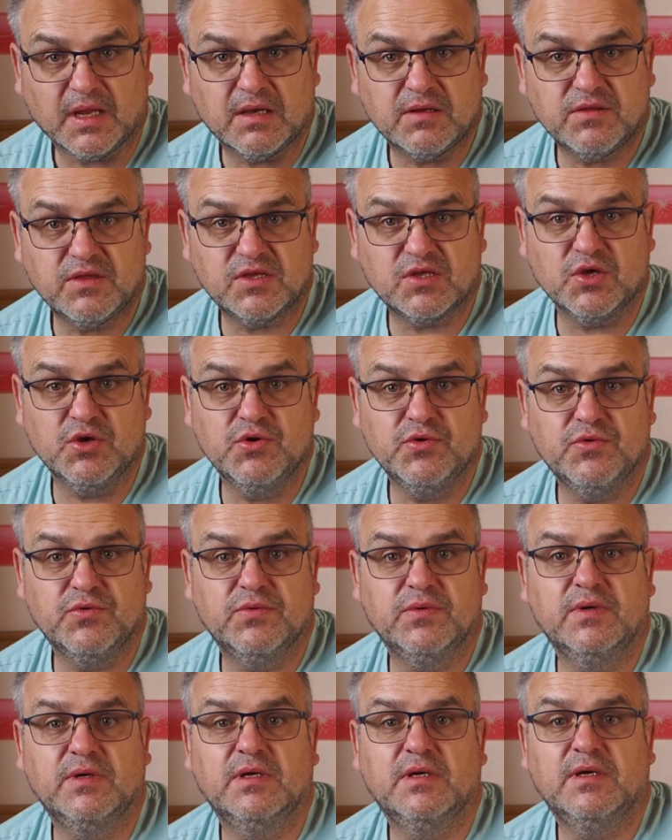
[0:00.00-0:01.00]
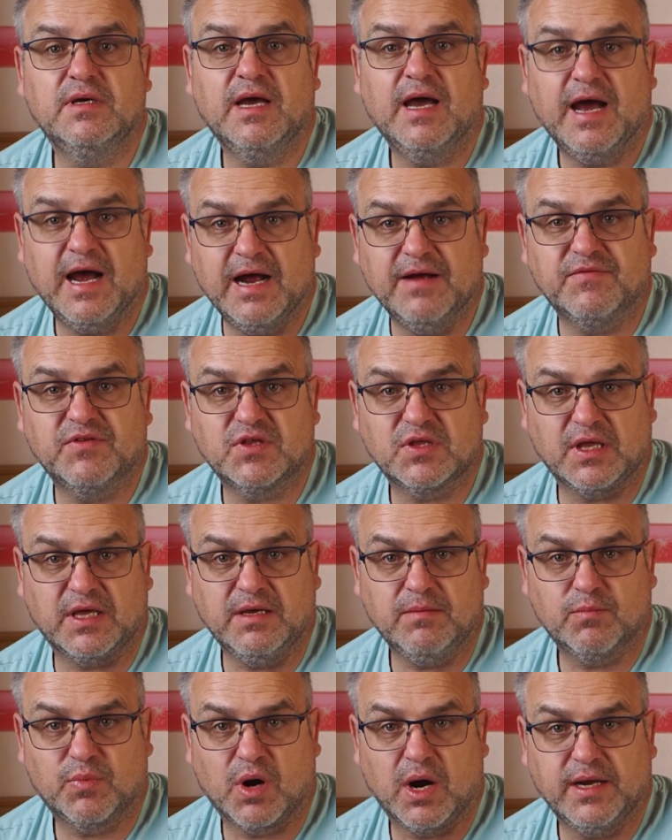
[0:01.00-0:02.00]
to have
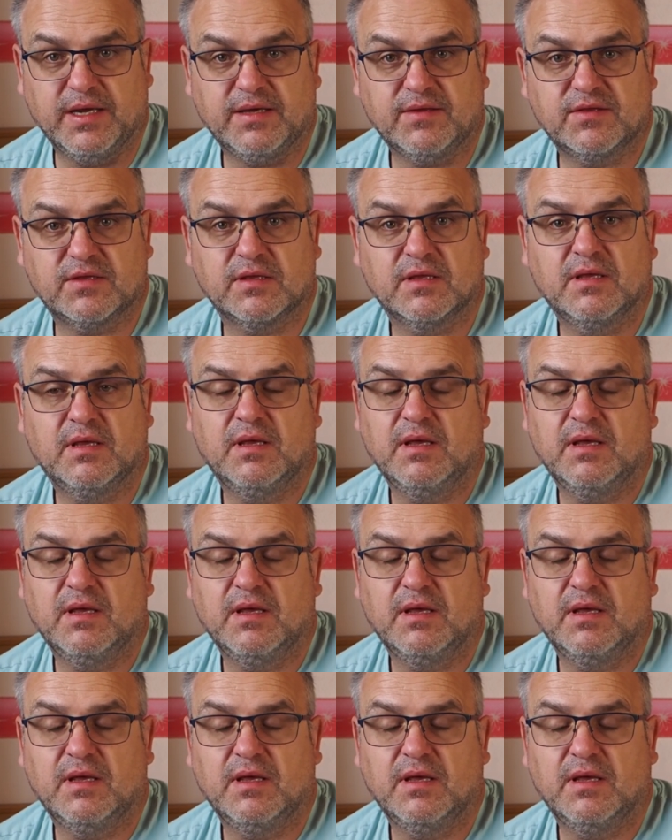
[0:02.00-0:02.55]
steam brakes,